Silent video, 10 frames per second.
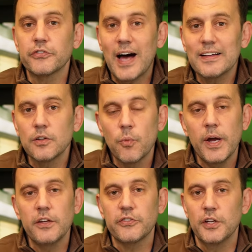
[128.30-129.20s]
solid
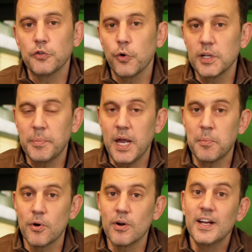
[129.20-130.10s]
waste and toilet
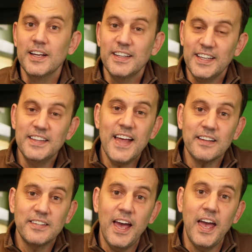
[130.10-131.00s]
paper in
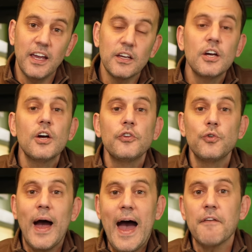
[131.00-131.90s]
that tank to
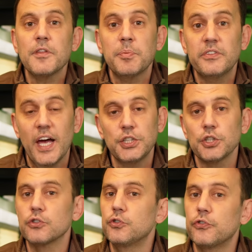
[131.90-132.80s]
have the
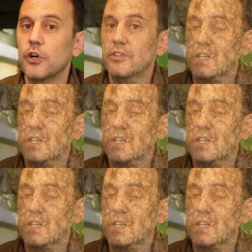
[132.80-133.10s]
potential to start